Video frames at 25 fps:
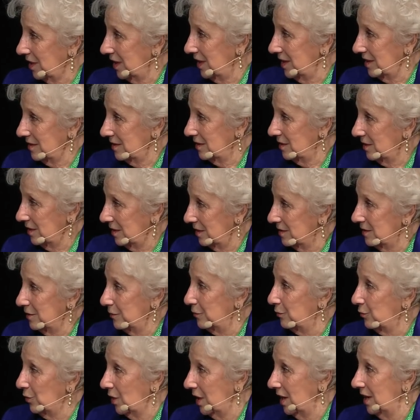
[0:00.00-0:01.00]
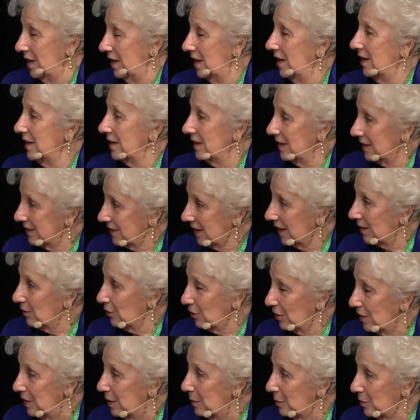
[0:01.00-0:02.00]
But actually, he is
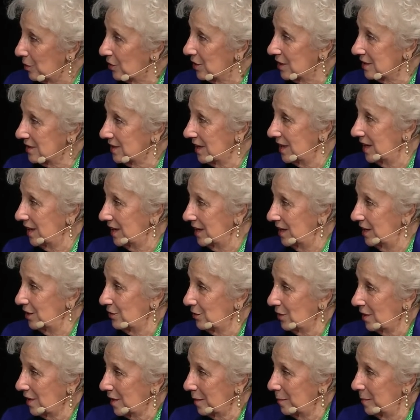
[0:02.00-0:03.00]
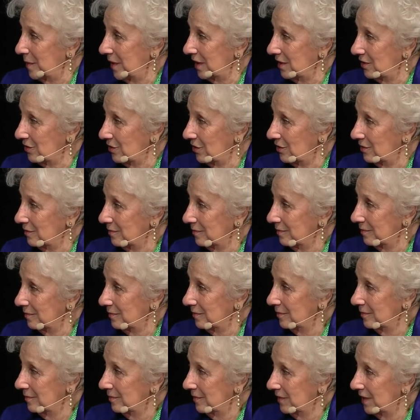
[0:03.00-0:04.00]
there to stand up and to
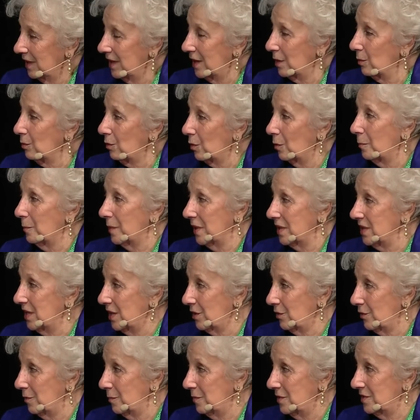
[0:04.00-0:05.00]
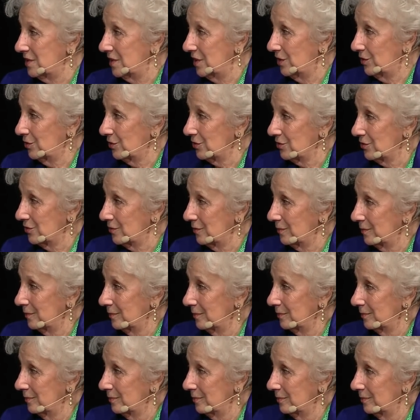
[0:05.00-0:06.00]
say what happened. That is written
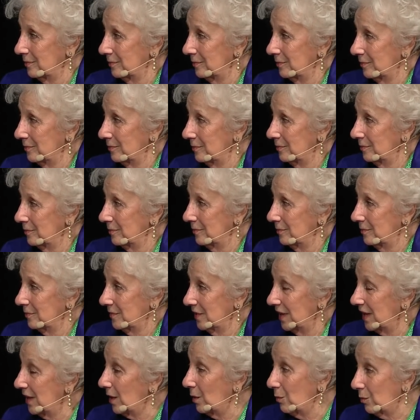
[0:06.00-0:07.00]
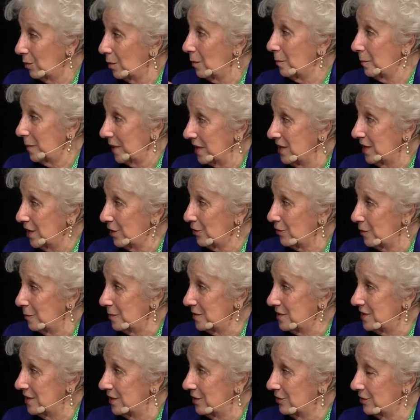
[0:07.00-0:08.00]
on the book. He was a colleague. He
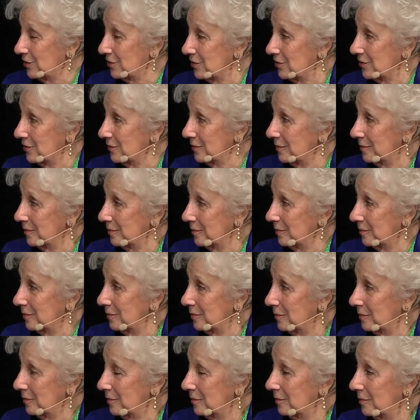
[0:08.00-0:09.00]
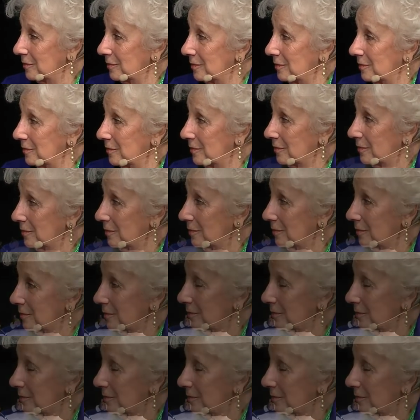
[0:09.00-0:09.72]
was a mate of my son's.